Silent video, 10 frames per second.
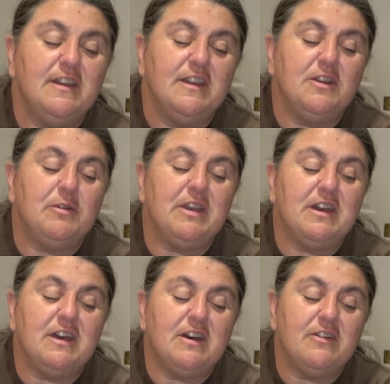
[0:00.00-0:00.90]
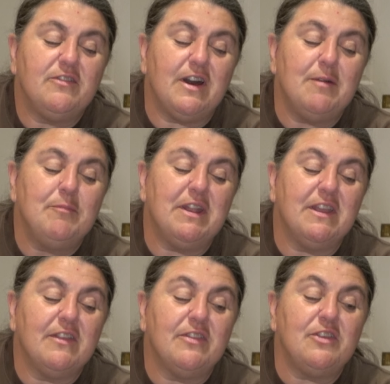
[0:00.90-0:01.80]
Here we have, I'm
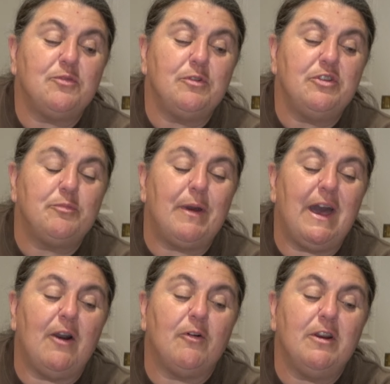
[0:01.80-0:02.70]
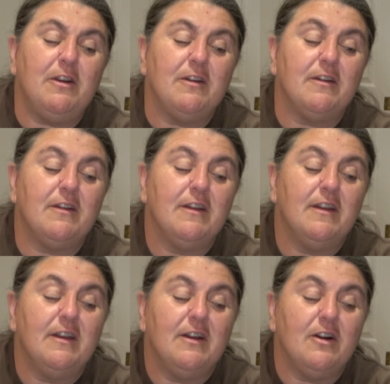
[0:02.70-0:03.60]
betting this one is power.
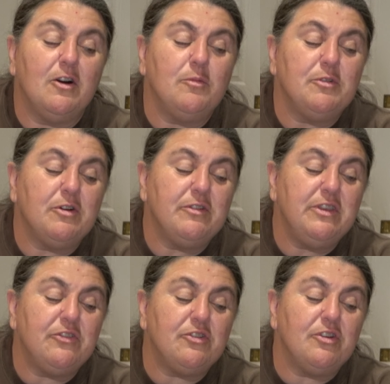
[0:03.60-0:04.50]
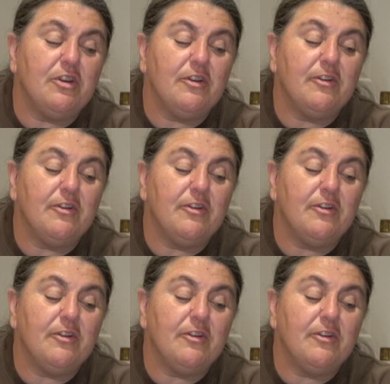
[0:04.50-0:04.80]
Oh no, and these are...